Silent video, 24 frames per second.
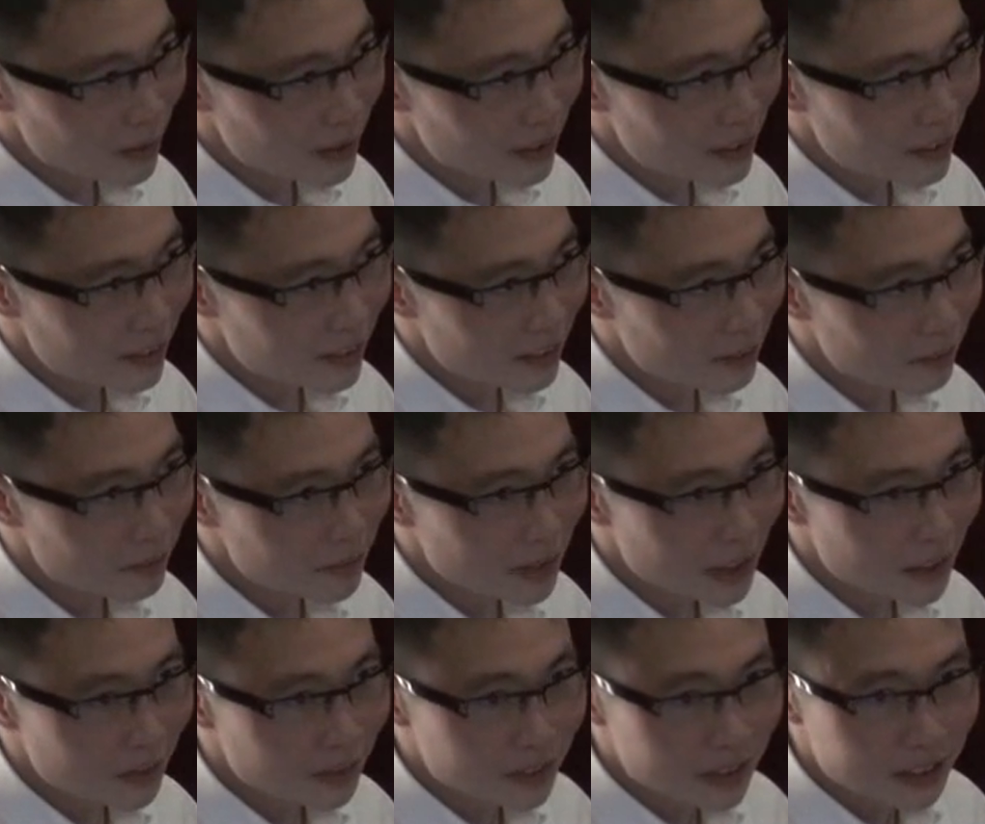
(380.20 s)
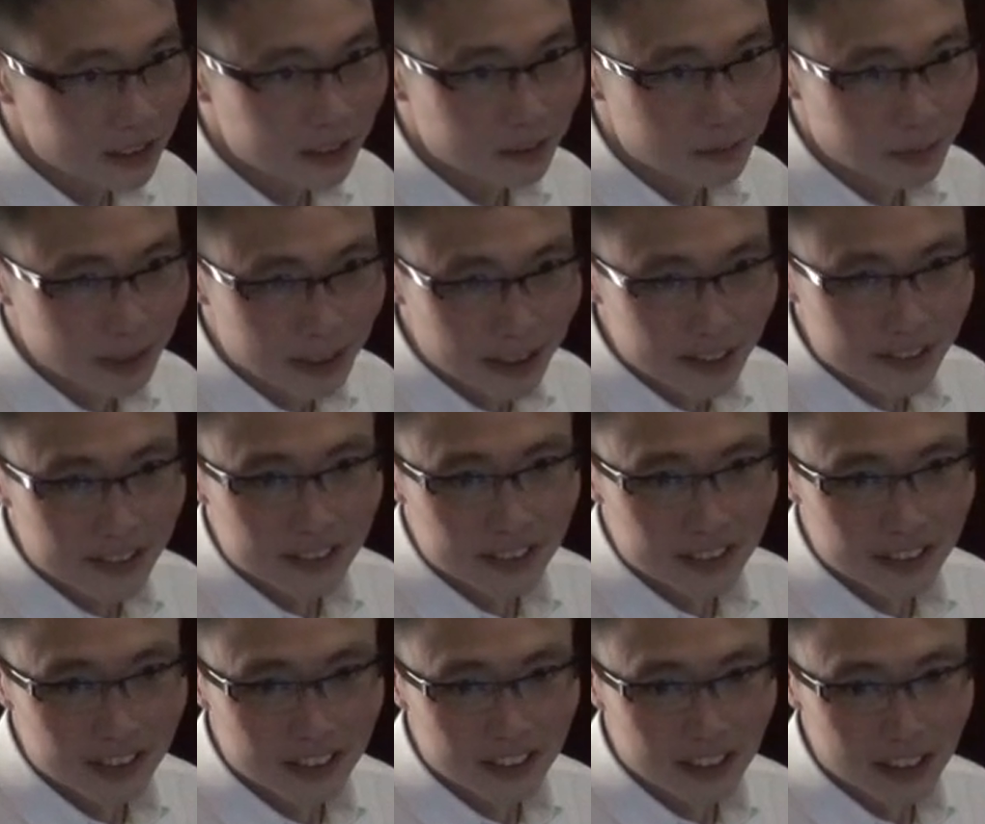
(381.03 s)
be some evidence
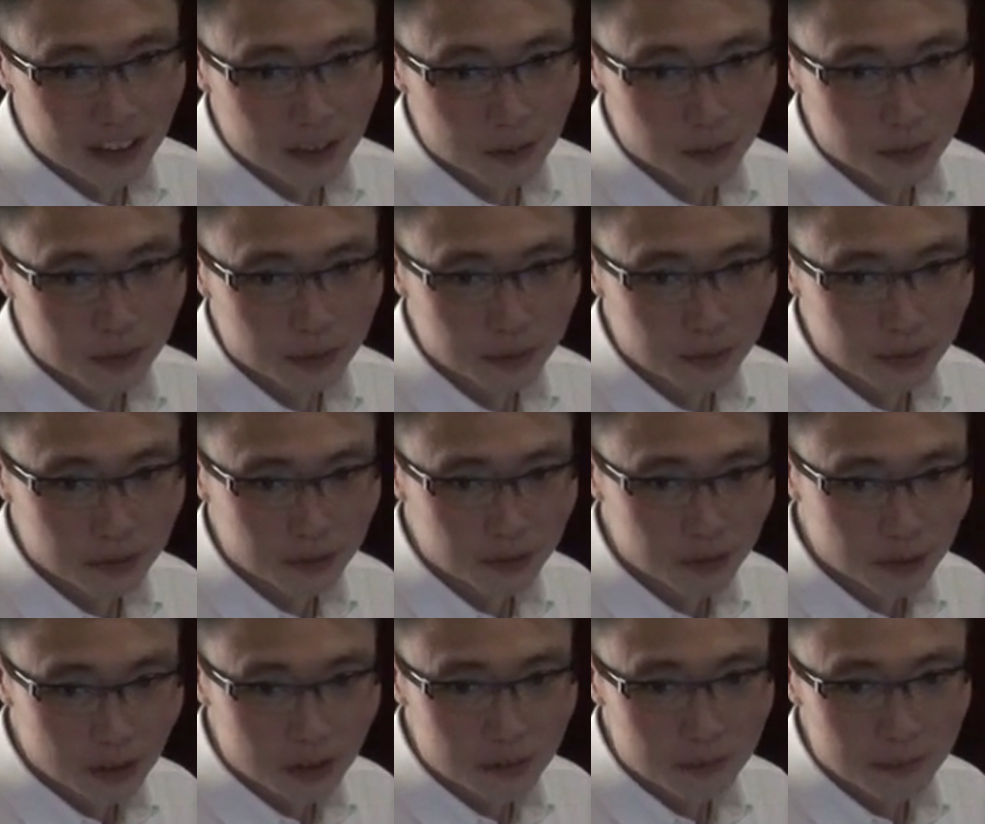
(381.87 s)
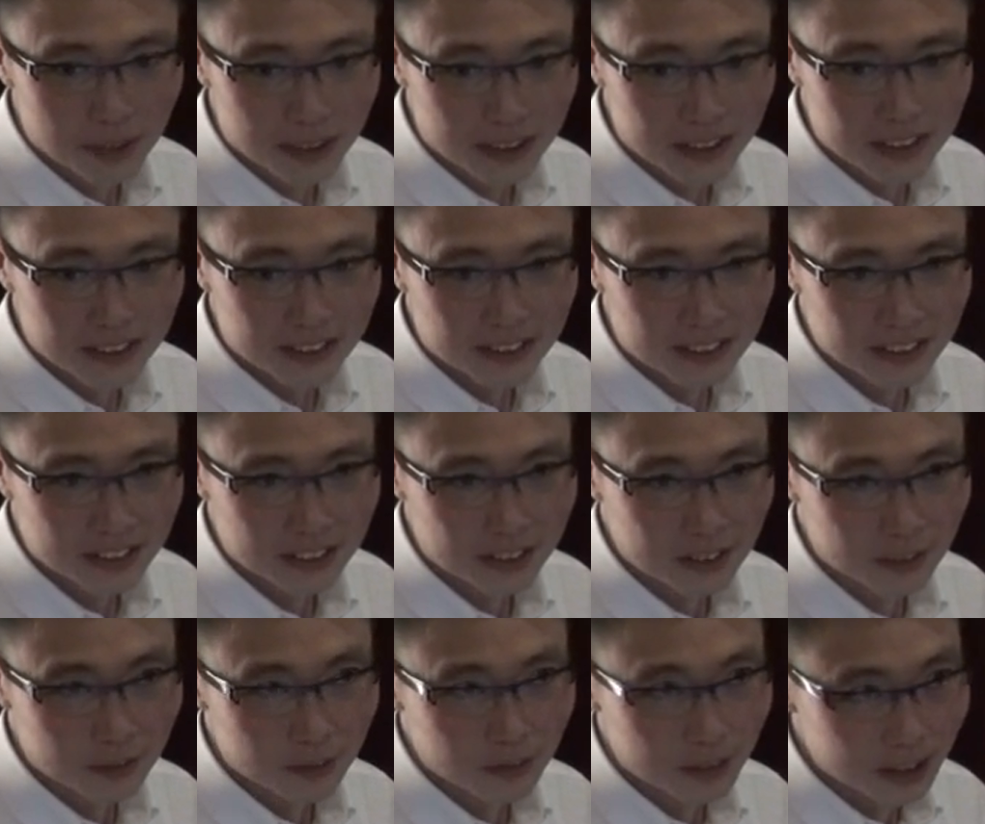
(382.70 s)
base in how we withdraw money
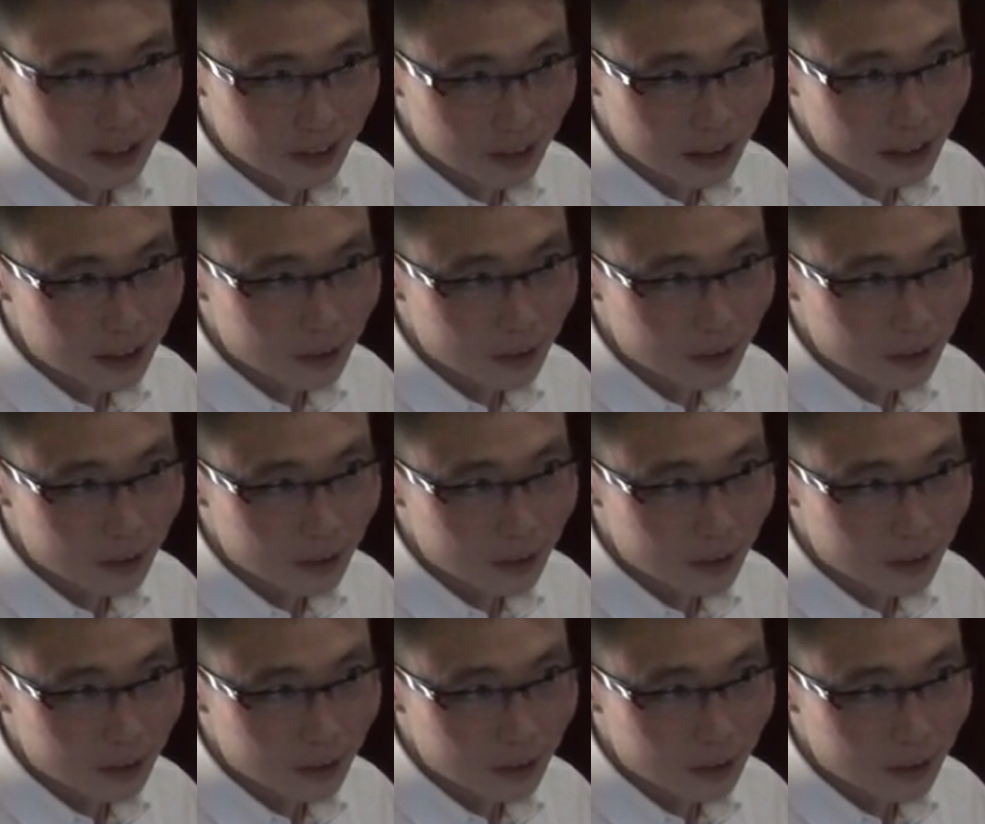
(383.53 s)
in the